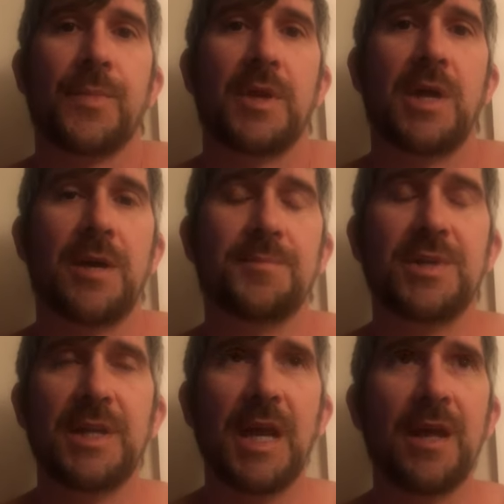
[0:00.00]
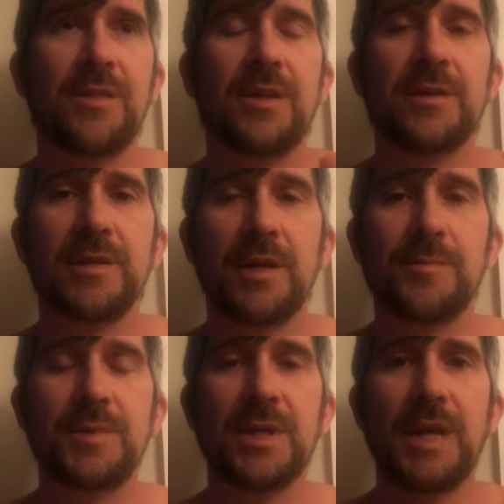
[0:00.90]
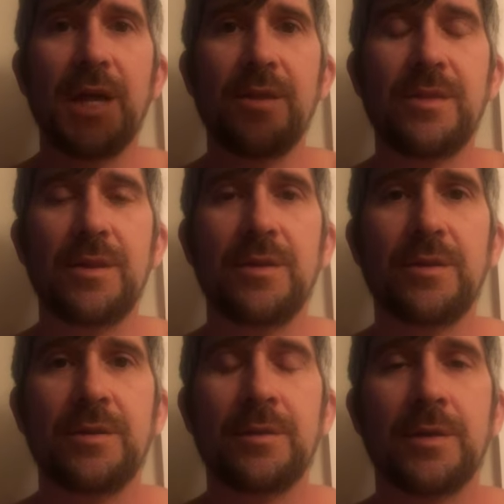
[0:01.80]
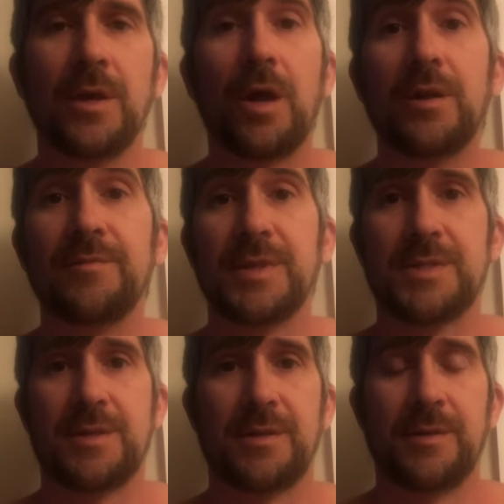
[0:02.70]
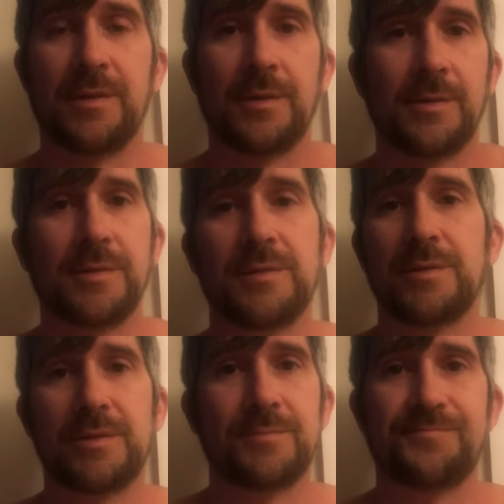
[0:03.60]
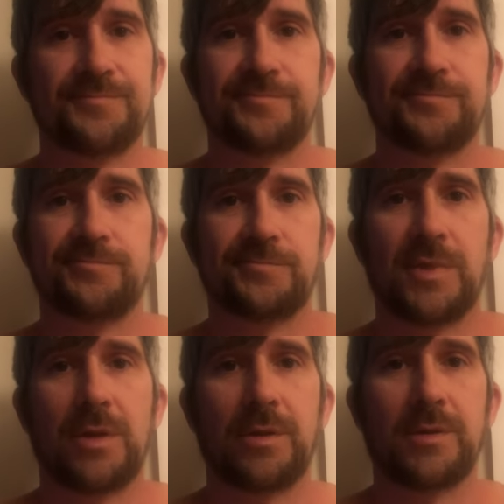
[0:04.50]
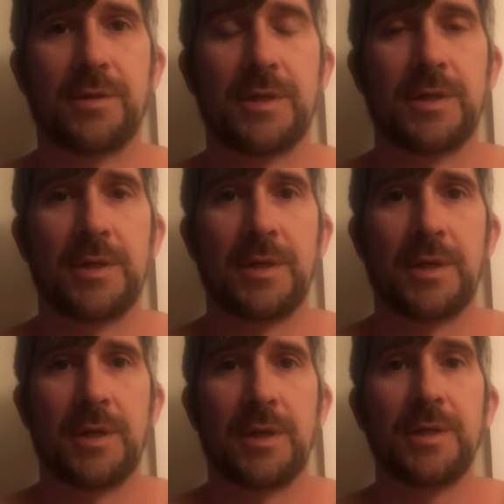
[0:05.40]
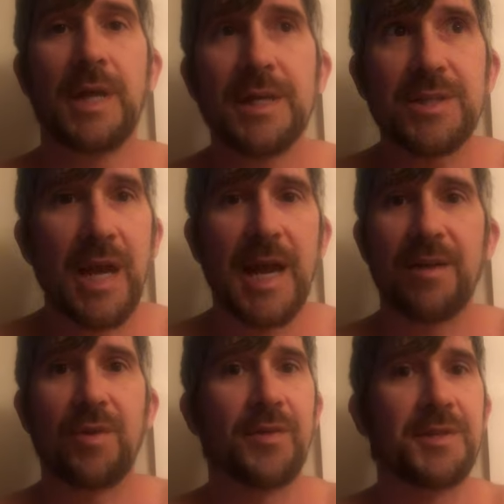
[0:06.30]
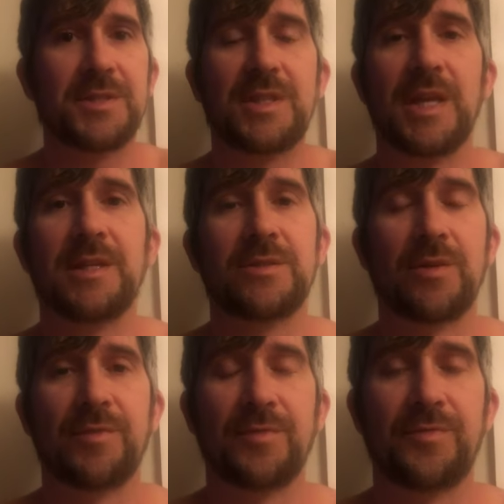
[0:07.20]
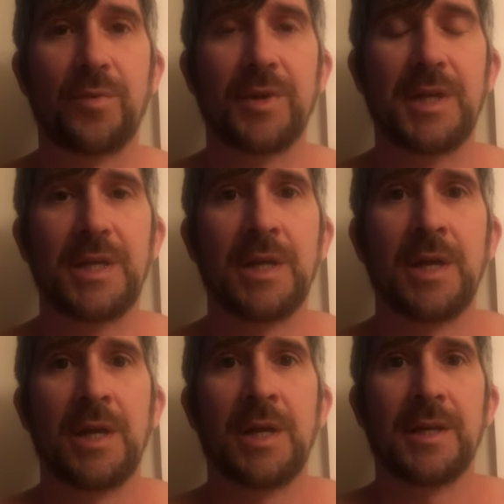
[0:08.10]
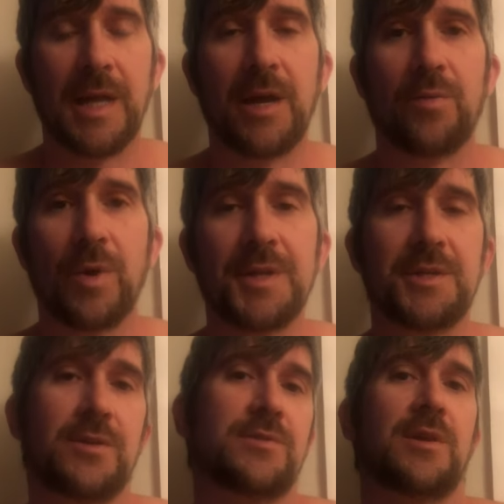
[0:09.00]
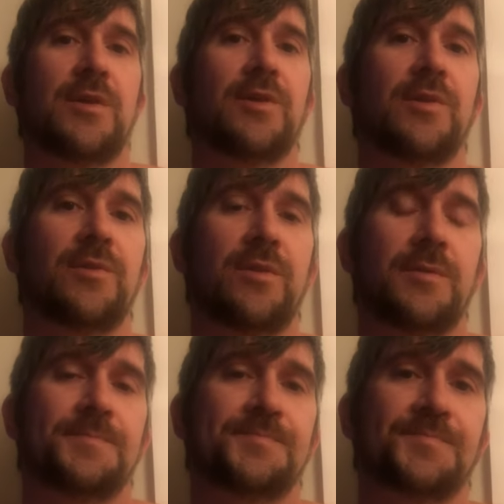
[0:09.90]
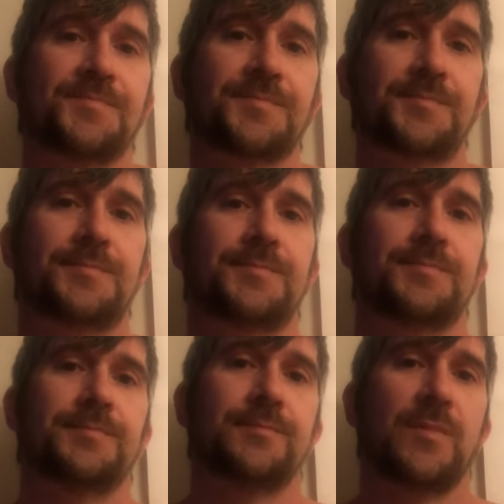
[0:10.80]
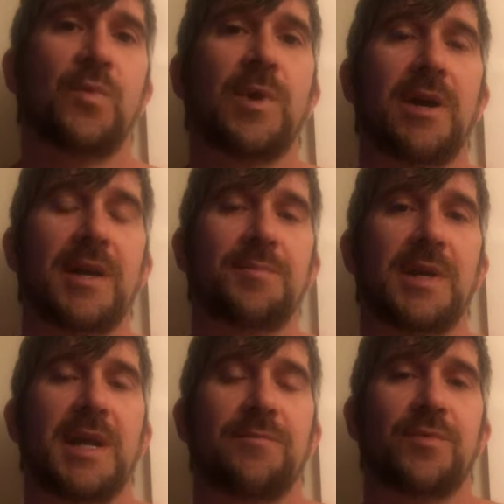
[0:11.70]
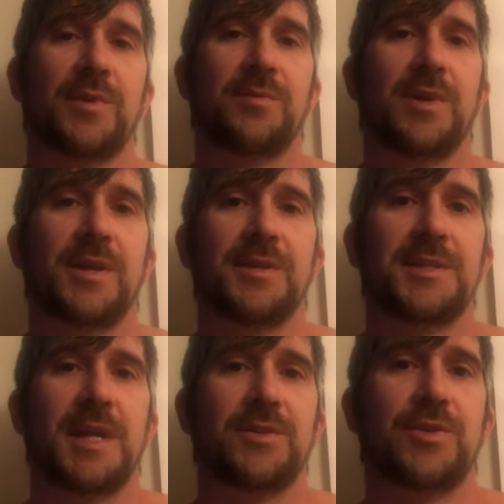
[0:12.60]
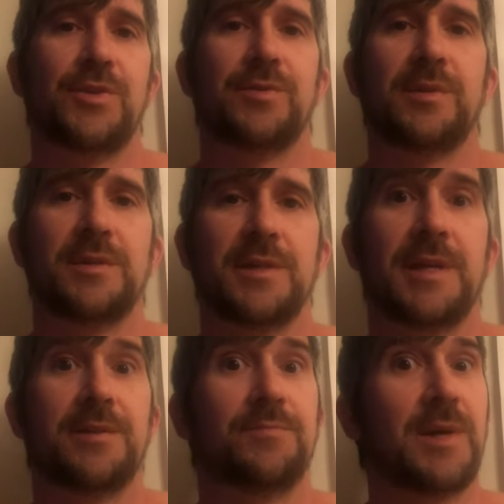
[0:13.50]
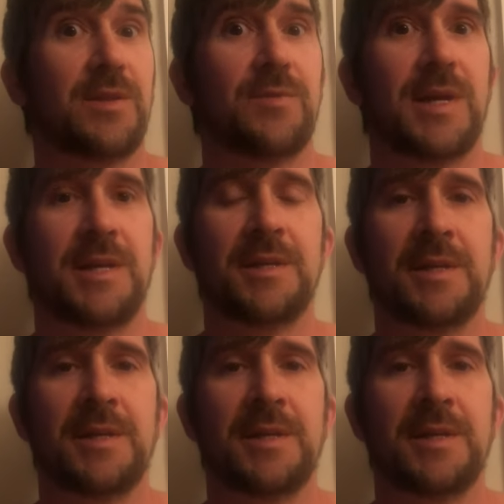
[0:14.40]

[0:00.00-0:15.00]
Come together, come together. All of us. This is not hard. Yes, I have all these things over 40, now one years on earth. Well, I became 41 on 10-2, and by the way,